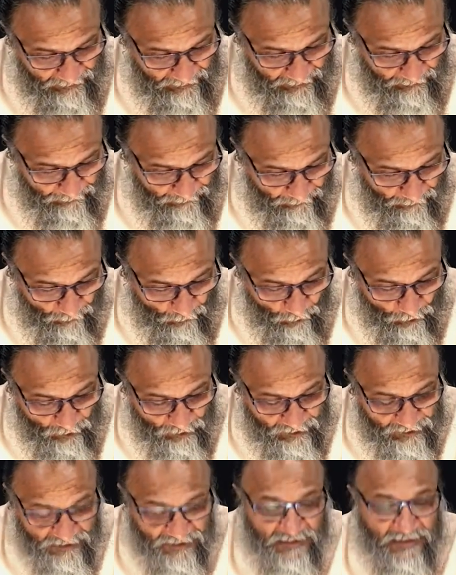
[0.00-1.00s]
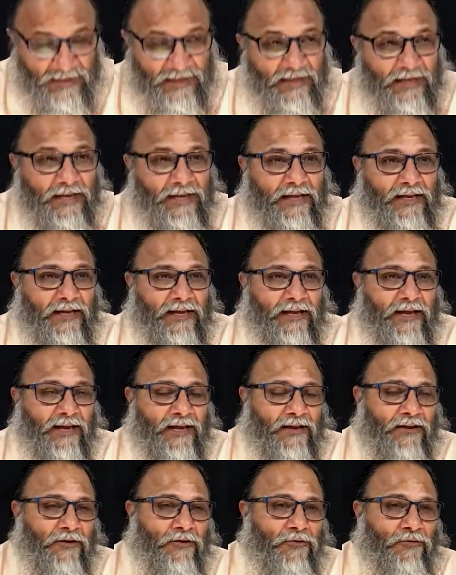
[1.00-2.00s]
he falsely
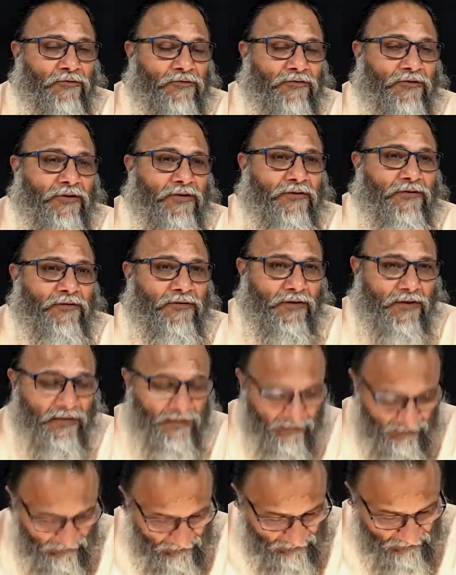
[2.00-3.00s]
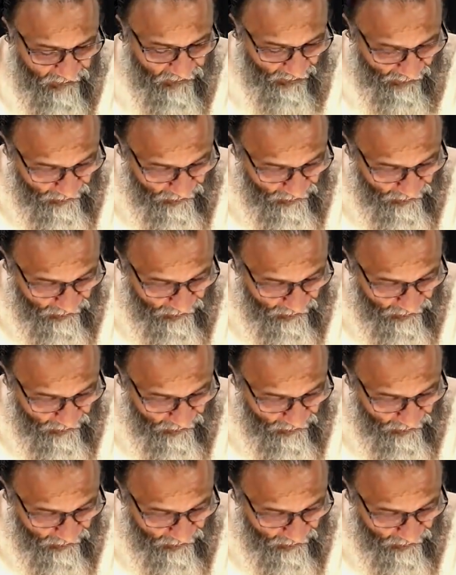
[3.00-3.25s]
accuses is